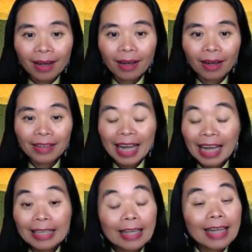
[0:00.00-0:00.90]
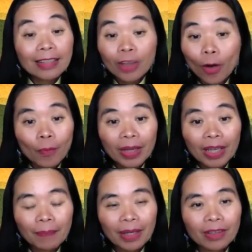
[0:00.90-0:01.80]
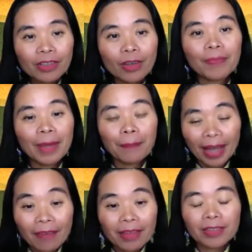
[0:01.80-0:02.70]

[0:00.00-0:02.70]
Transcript: They told me because of their parents'